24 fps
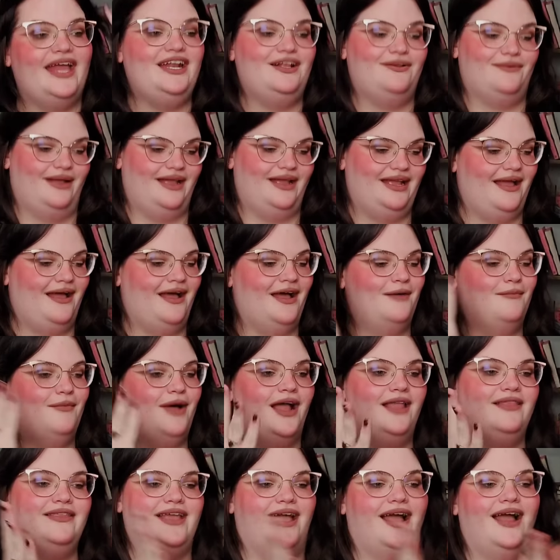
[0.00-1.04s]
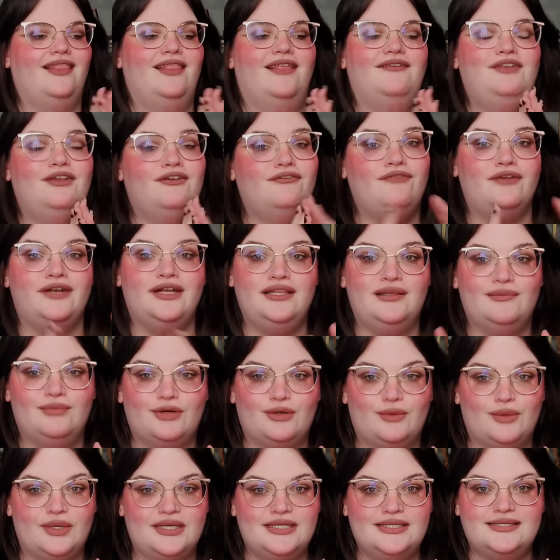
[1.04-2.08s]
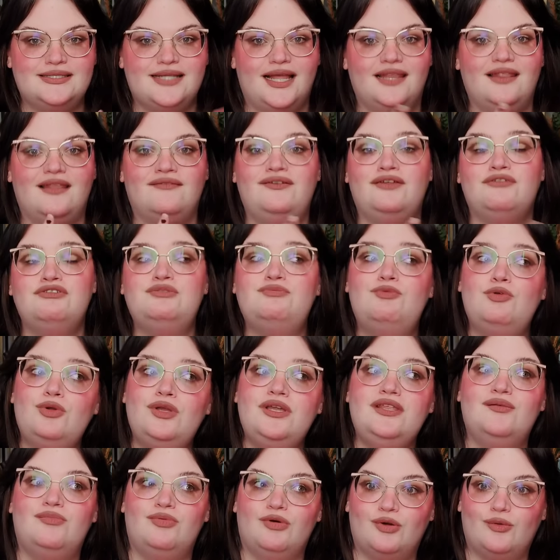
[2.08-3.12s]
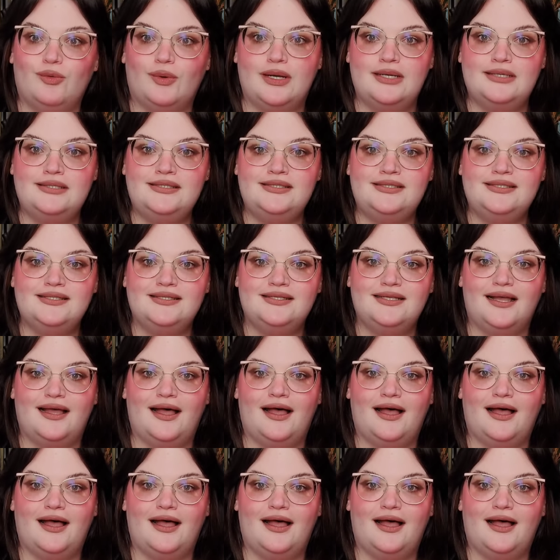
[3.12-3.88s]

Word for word: Anyway, yeah, I loved how funny the book was. I loved how spooky the book was.